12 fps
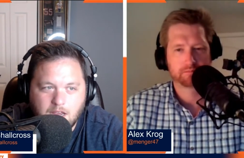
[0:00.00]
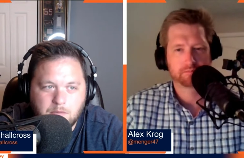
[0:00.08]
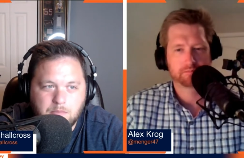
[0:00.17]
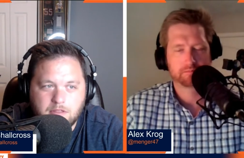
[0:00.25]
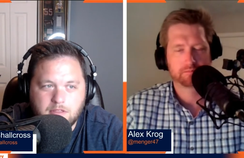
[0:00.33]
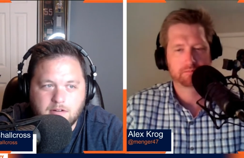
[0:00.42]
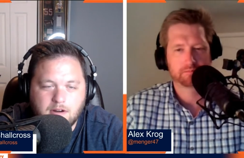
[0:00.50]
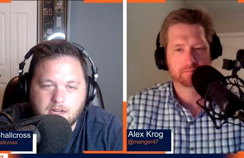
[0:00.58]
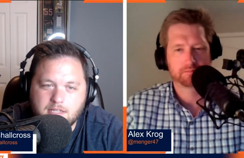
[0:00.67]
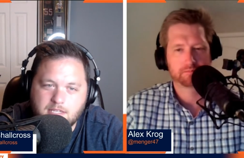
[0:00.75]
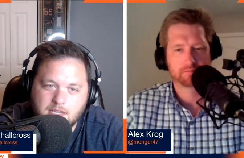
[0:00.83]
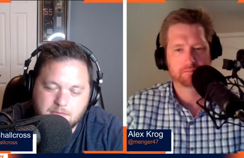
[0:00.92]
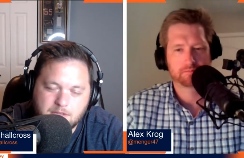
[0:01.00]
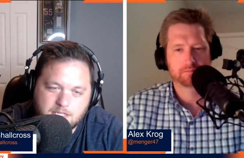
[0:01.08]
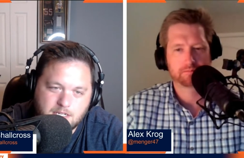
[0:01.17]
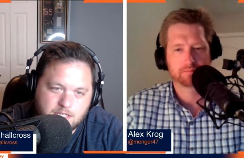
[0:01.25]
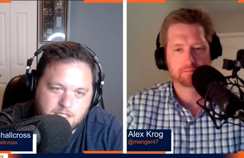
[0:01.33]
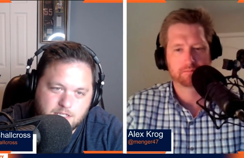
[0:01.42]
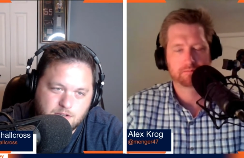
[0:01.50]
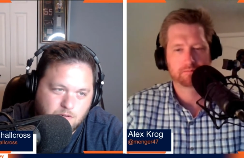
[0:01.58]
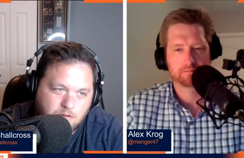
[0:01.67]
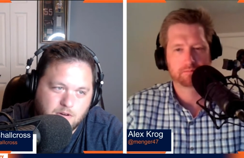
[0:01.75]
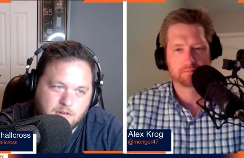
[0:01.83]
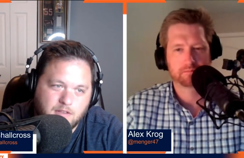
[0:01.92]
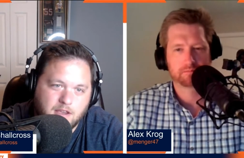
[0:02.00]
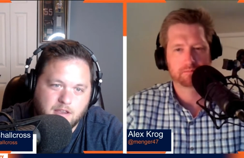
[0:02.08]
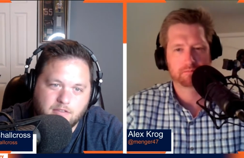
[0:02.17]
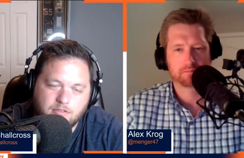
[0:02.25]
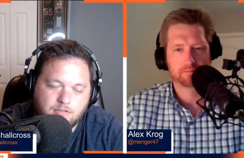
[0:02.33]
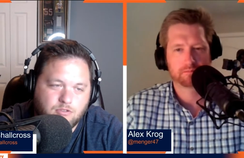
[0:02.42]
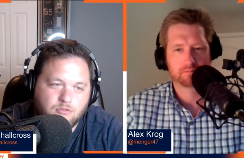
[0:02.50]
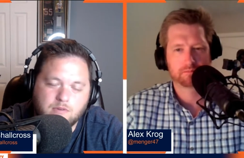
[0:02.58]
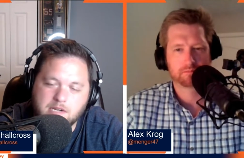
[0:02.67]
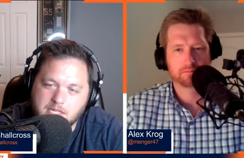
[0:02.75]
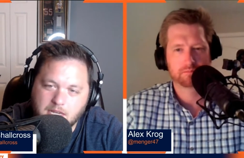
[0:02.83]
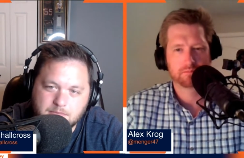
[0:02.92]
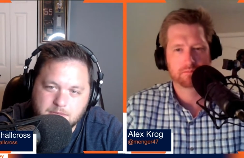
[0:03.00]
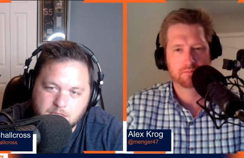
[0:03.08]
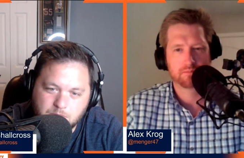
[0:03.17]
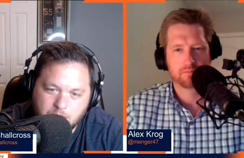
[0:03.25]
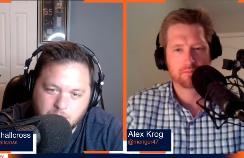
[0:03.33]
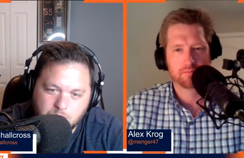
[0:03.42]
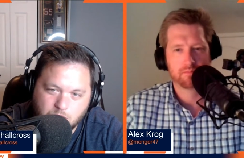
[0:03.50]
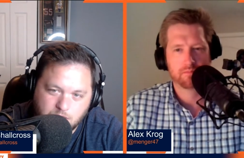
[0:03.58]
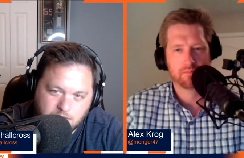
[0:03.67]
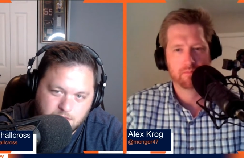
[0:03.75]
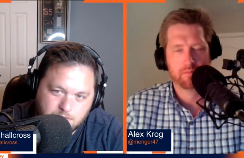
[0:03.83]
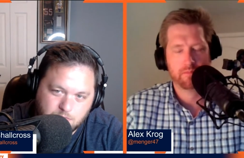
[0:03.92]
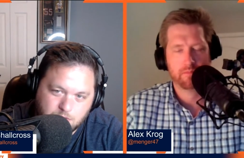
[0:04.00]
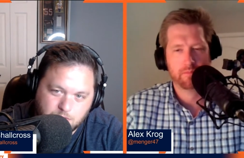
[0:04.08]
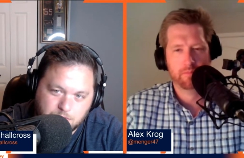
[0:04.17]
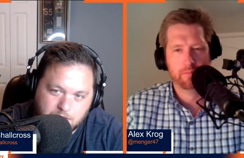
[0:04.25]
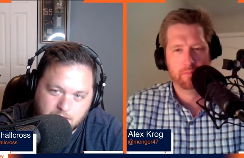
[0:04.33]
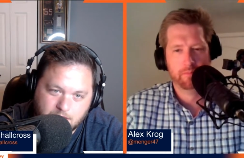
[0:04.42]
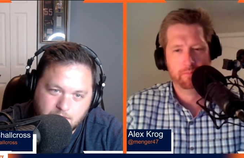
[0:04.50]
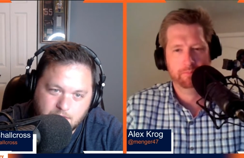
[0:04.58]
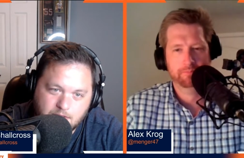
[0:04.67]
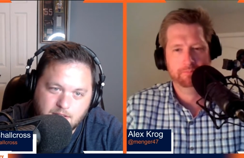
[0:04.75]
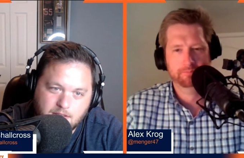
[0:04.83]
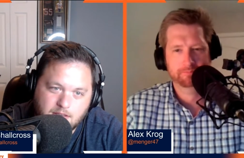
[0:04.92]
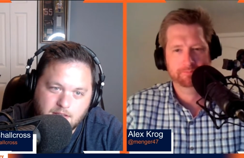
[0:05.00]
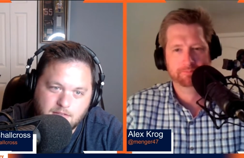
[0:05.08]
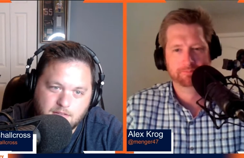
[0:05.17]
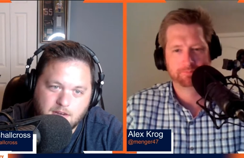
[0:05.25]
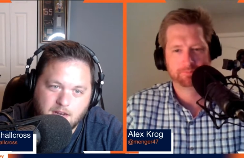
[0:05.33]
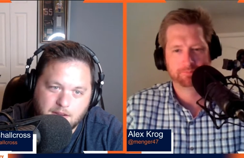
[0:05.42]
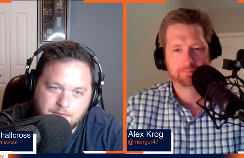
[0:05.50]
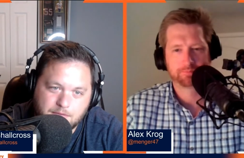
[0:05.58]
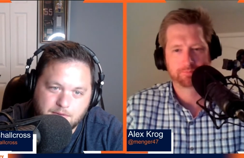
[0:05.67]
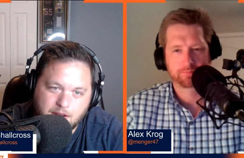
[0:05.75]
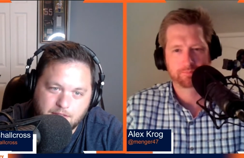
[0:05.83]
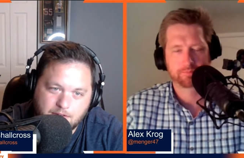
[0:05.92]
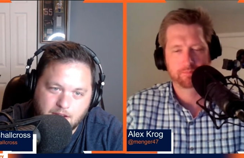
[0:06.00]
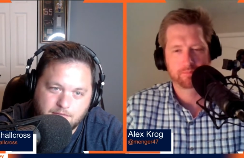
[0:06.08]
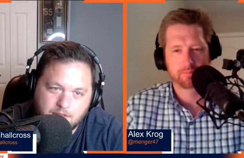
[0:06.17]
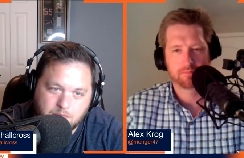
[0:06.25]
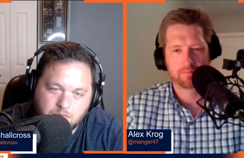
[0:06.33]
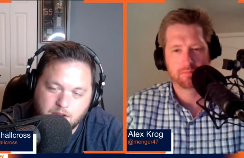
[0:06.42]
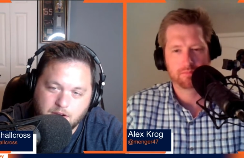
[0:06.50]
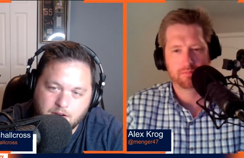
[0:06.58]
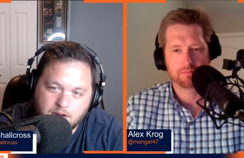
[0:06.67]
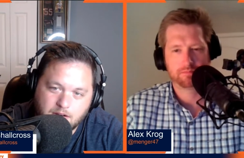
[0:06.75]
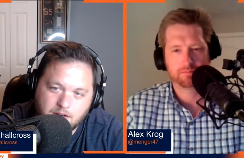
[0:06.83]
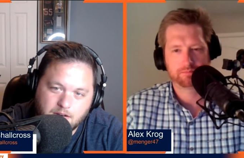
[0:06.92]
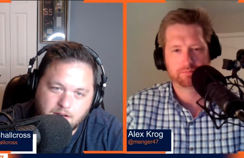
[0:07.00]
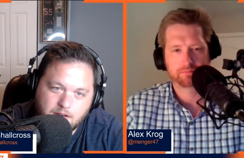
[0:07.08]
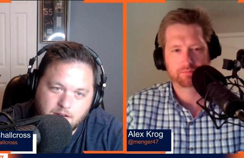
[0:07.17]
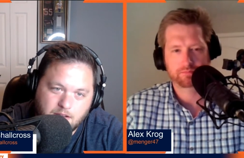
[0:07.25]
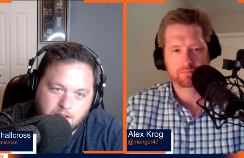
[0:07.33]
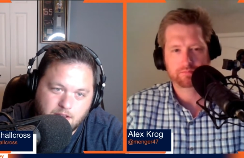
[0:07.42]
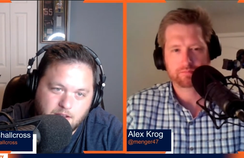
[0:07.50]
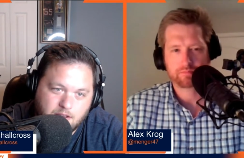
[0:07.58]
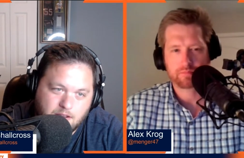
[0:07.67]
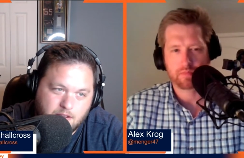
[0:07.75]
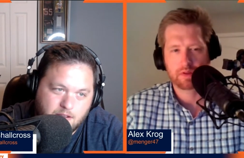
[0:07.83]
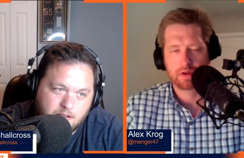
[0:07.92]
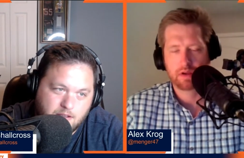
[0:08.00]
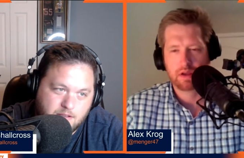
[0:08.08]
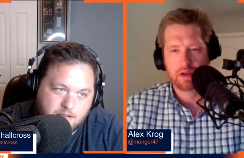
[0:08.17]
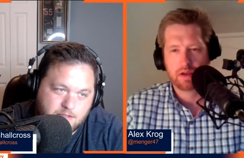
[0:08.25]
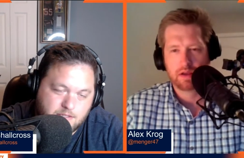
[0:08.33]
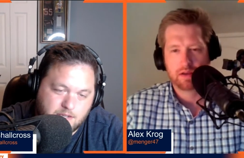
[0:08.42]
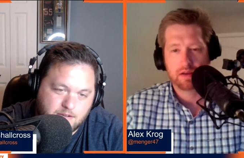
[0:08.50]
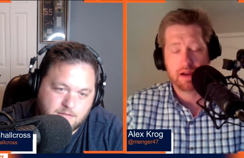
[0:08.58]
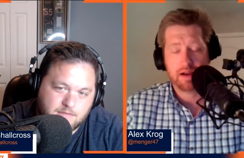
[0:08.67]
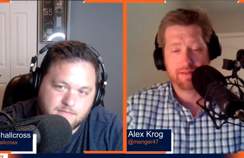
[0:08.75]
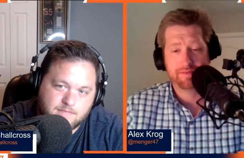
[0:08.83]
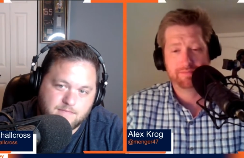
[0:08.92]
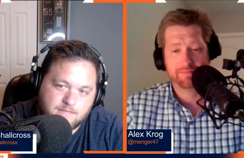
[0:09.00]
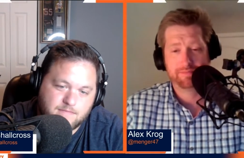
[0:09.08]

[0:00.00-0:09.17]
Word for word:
Speaker 1: but they're on a team that's going to score like three times as many points per week, then I would rather have that player. So, yeah.